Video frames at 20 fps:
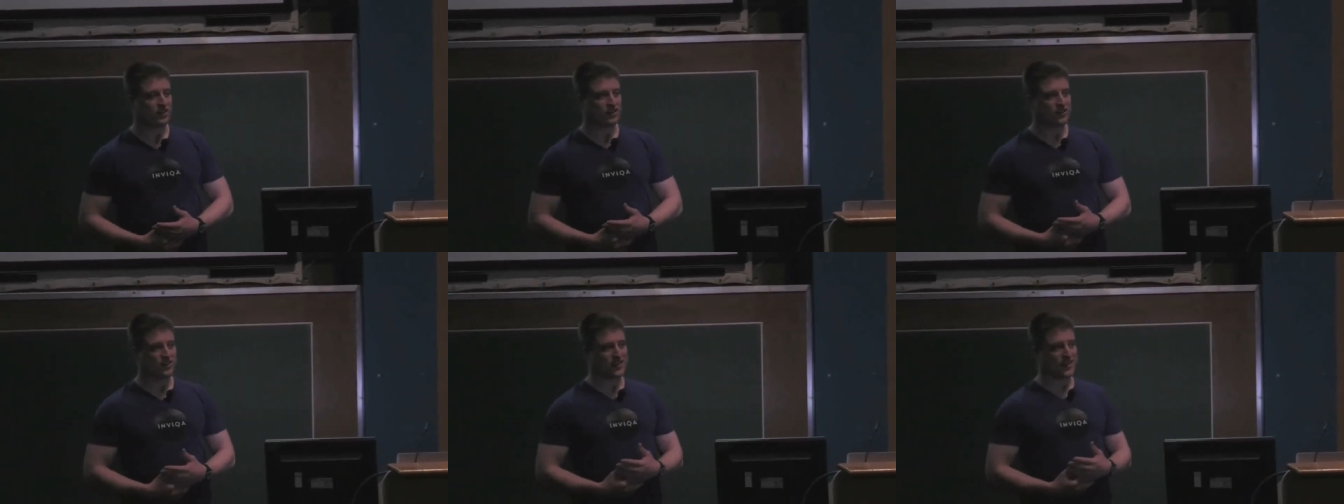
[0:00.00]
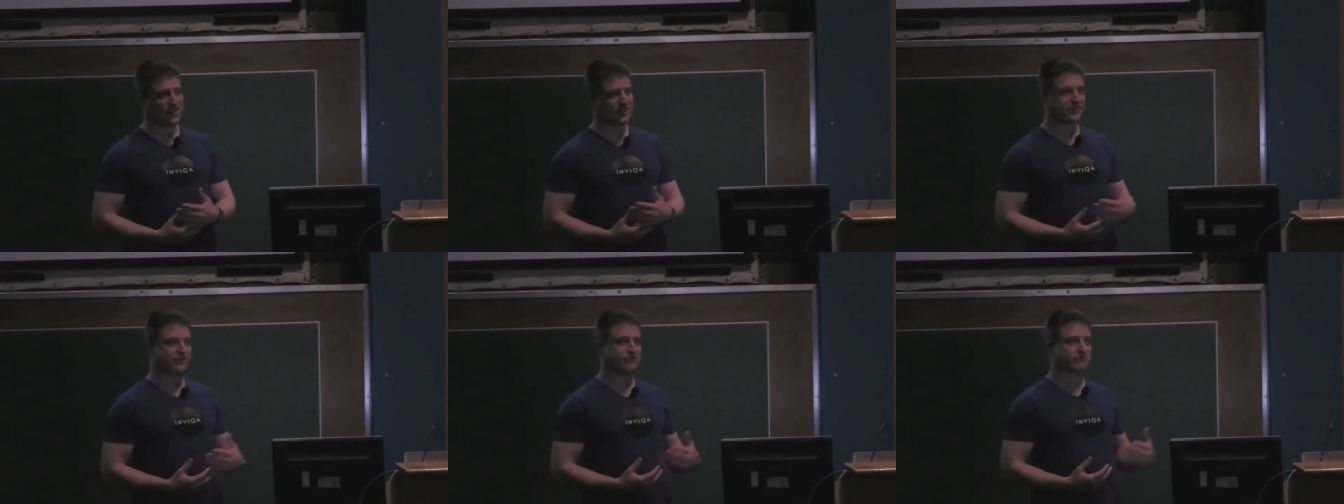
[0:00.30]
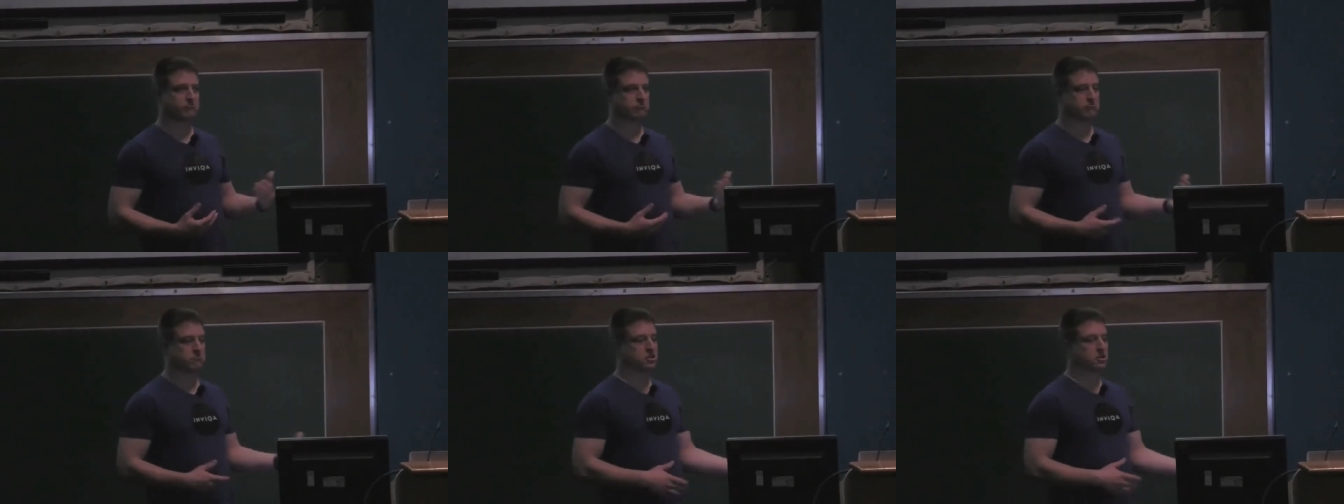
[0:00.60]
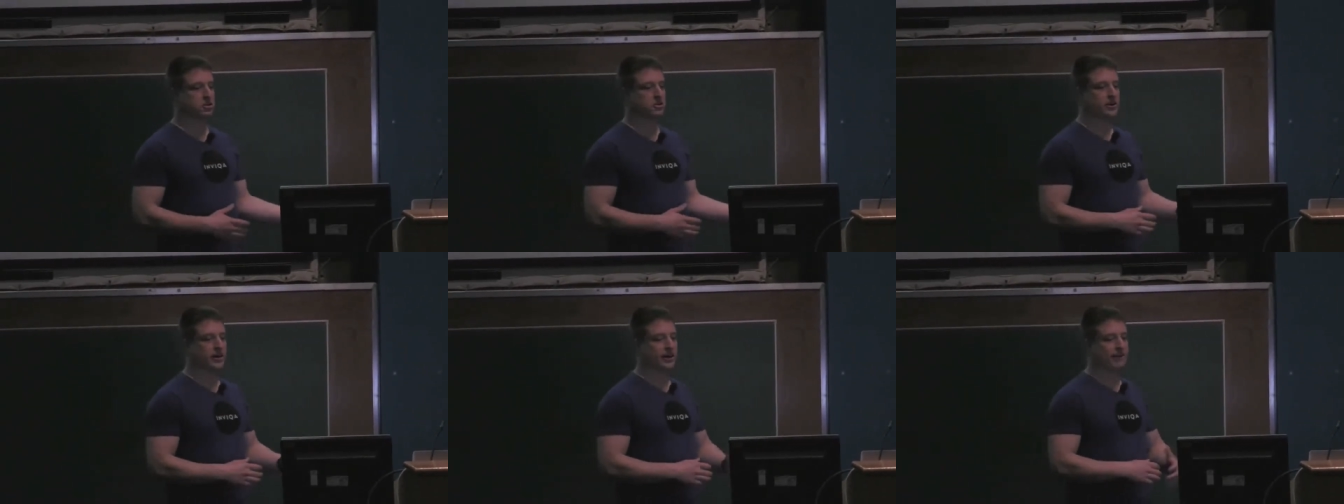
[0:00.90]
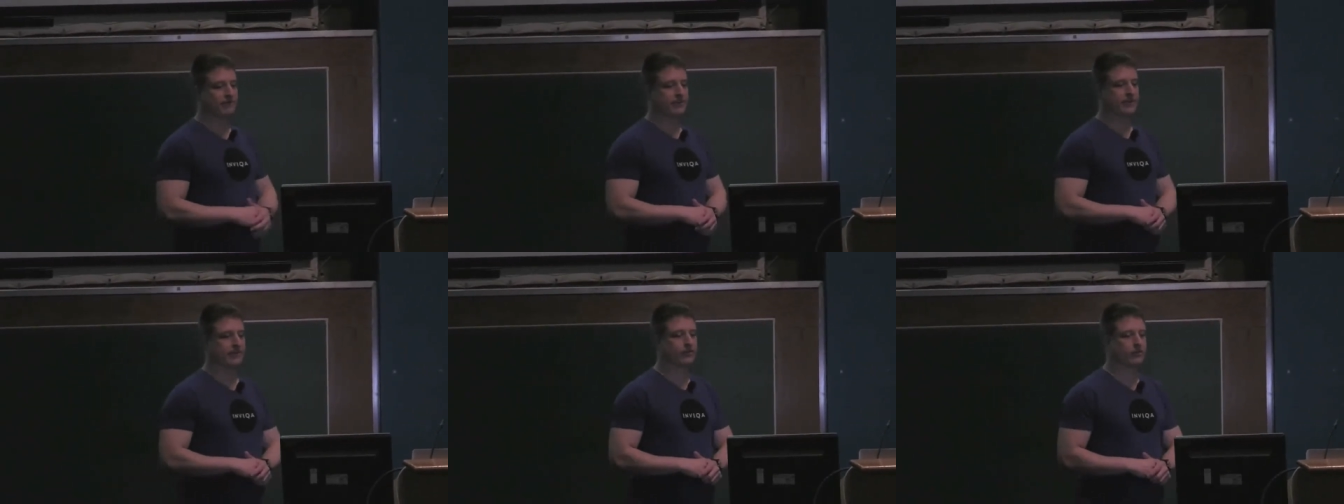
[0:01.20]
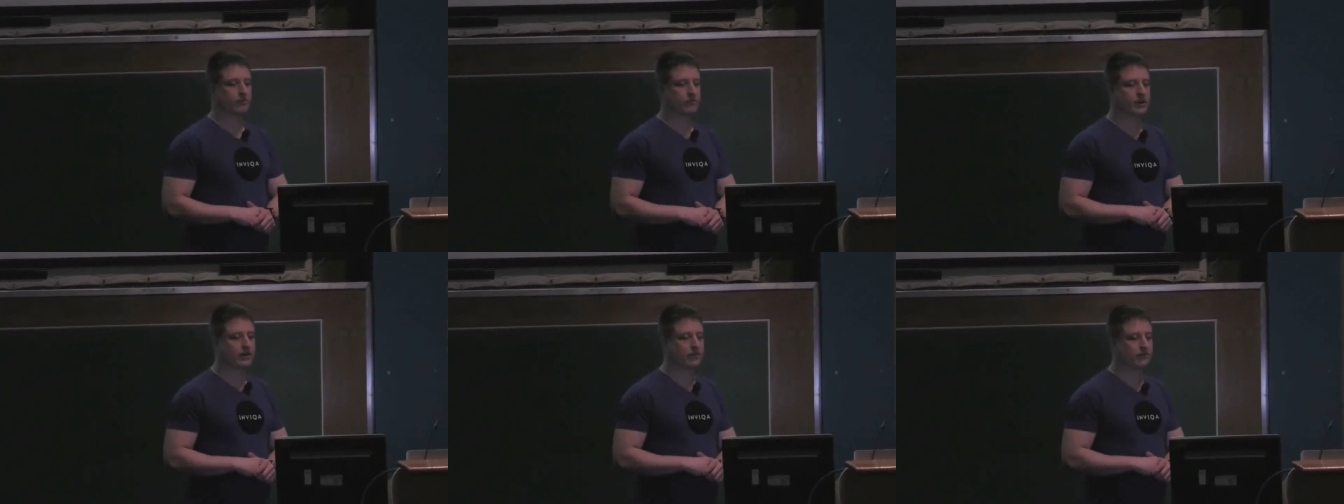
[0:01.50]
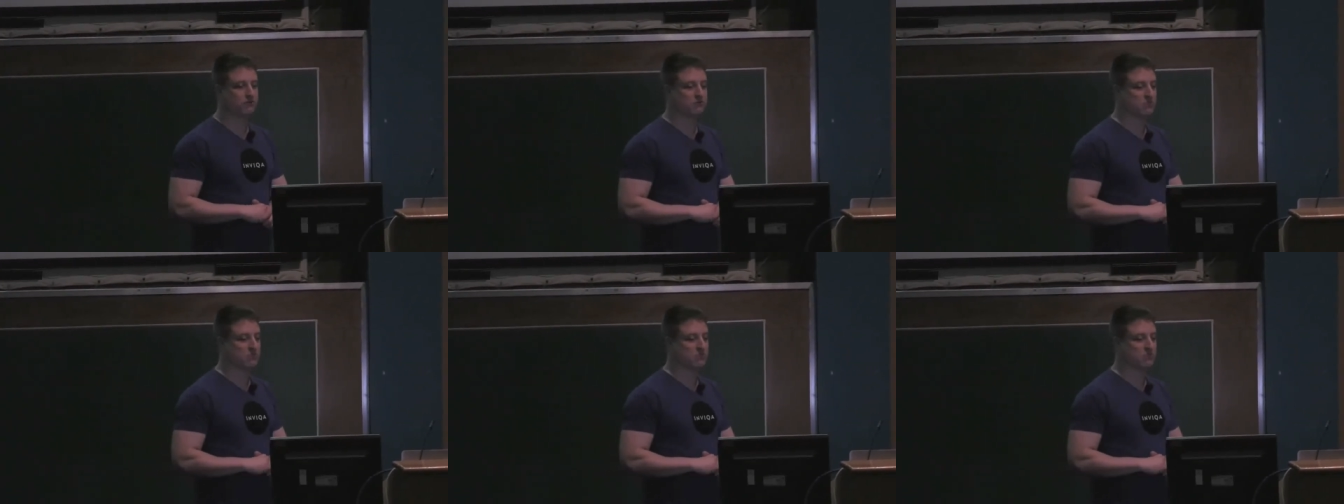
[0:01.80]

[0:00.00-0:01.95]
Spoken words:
it said, do you have this commit?